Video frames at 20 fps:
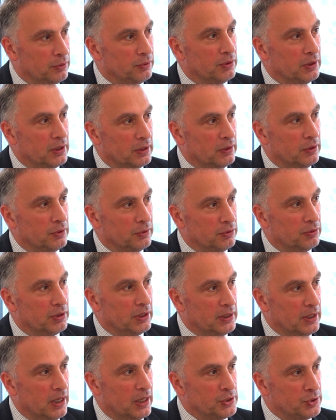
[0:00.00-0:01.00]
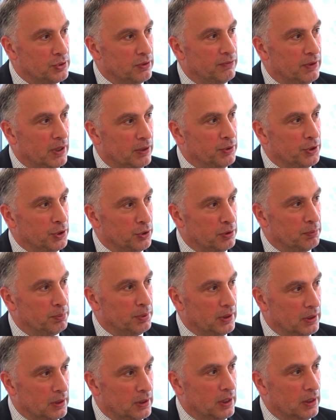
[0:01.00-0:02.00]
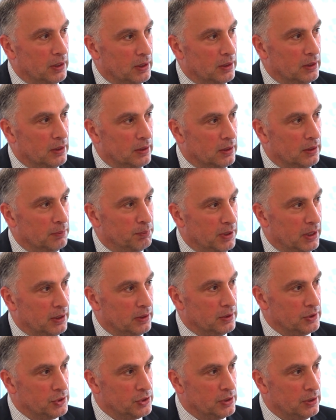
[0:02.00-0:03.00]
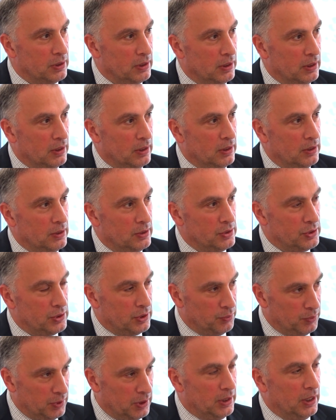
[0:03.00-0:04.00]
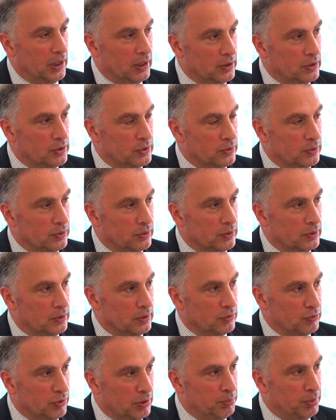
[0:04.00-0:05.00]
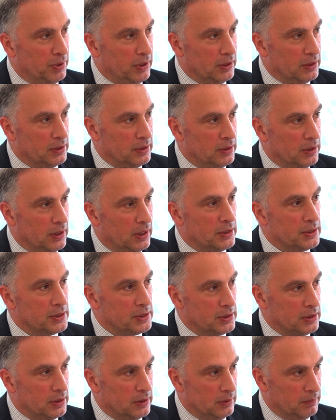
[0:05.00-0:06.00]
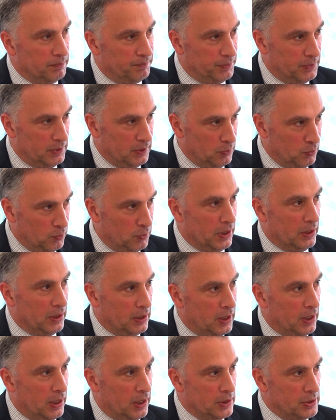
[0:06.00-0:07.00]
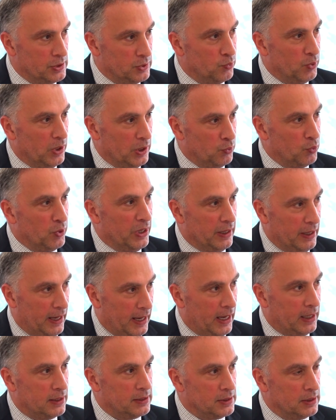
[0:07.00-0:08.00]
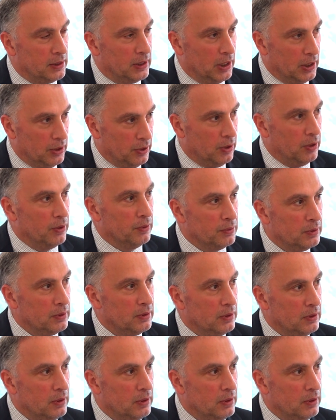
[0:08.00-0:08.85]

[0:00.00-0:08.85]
on the radars of our European partners. So again, to repeat, it's one case when we're acting alone,